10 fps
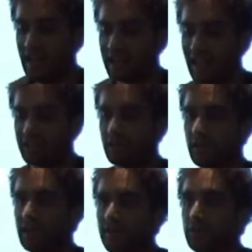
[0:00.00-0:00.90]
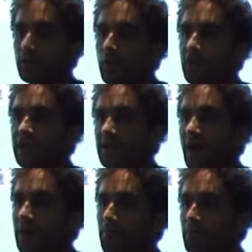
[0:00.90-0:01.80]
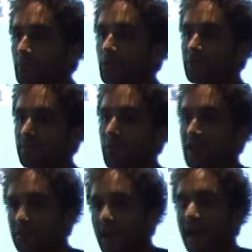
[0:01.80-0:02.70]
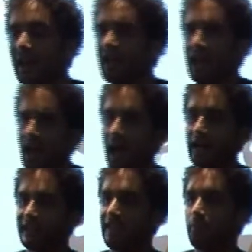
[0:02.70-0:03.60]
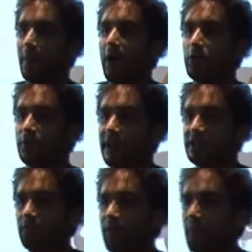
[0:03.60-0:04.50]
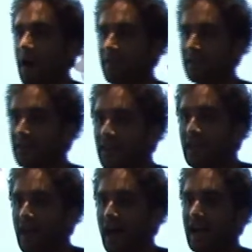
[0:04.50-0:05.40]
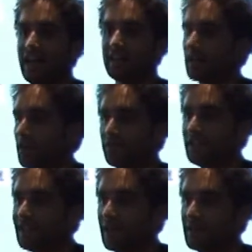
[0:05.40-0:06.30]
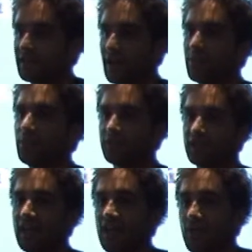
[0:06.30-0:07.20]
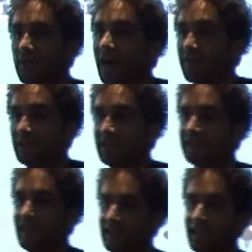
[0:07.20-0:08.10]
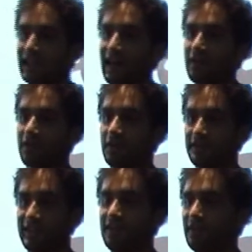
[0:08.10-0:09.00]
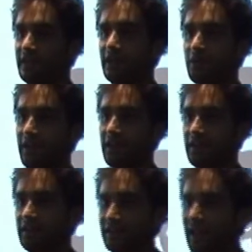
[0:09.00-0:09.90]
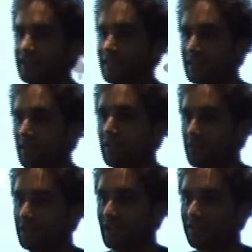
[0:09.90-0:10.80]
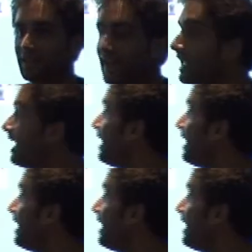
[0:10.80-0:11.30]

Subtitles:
category, and if you saw the talk this morning by Dave about automation with Python, he had a lot of detailed examples with that. If you didn't see it, check it out. Go and see the video or the slides. There's a lot of good stuff in there.